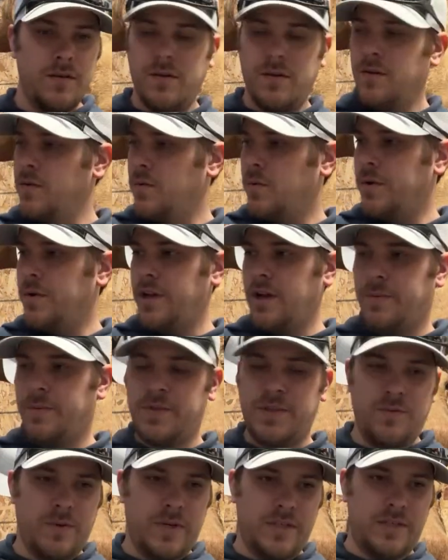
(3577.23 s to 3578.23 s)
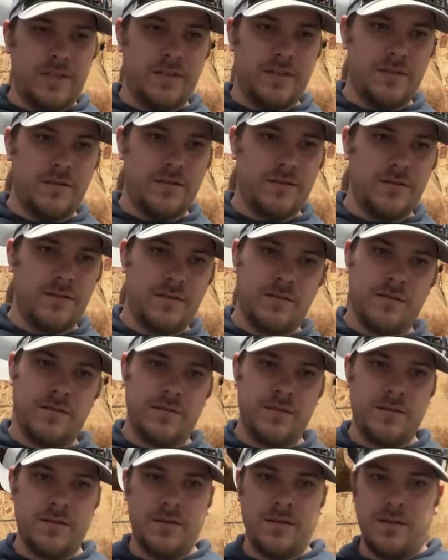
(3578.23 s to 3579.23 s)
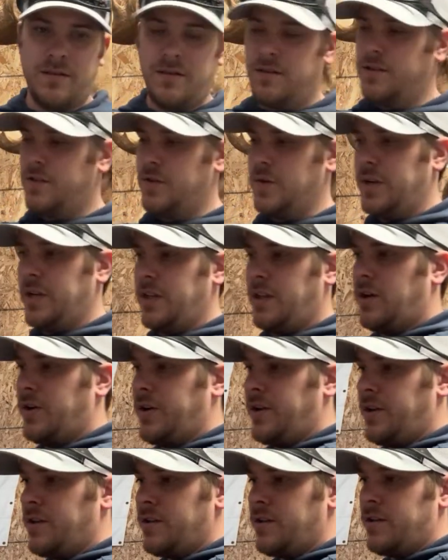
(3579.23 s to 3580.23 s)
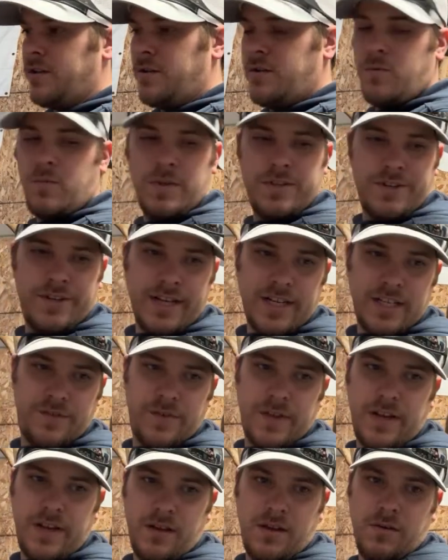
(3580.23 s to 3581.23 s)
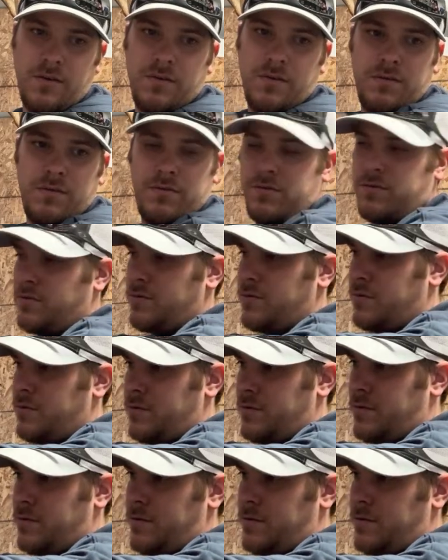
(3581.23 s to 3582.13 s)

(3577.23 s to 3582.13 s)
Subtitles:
What are you up to, Wes? Doing any loading? When's your next video? You